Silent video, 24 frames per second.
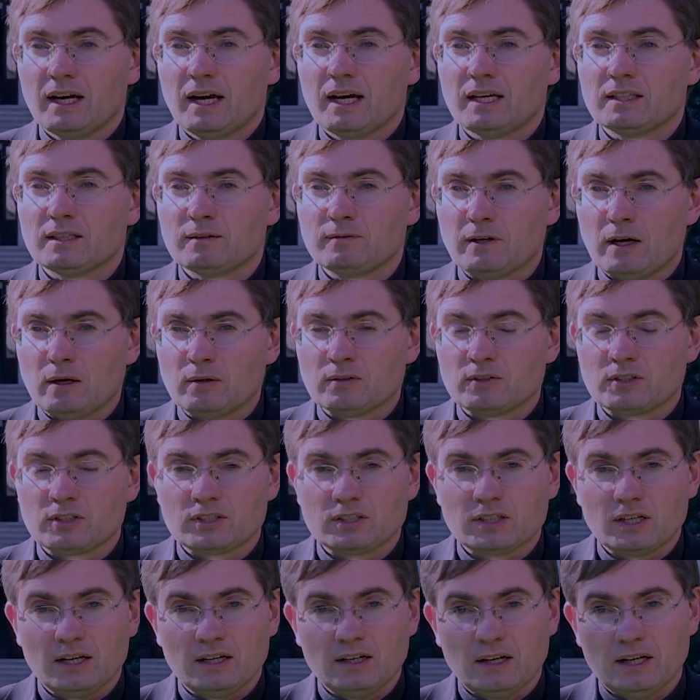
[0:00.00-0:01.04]
and they
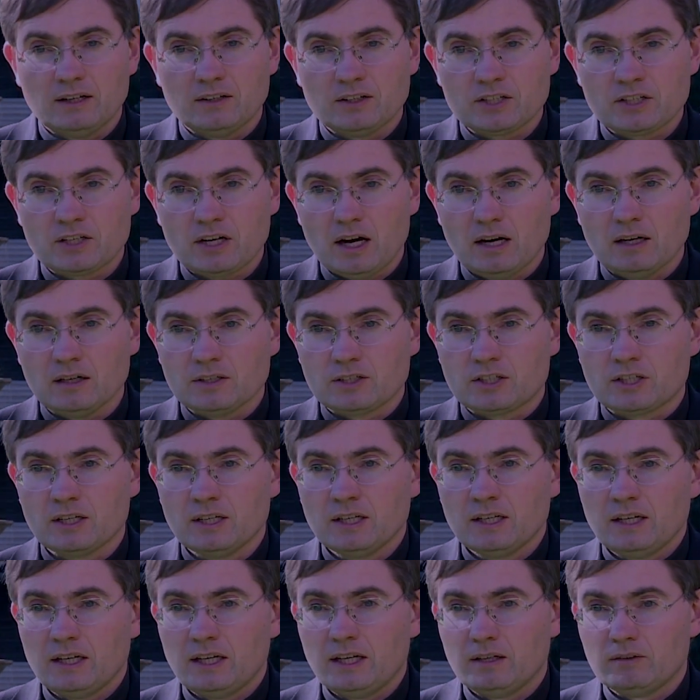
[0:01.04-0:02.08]
founded an Irish college
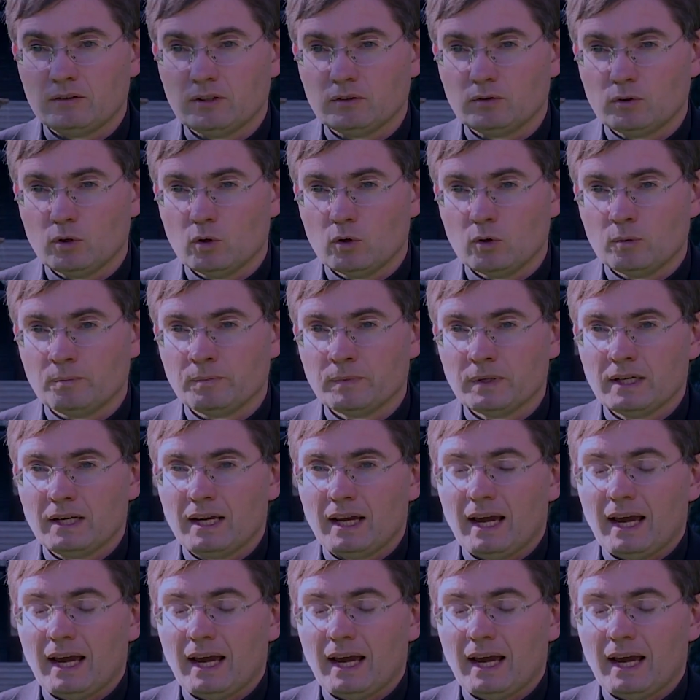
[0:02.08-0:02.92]
here in Rome.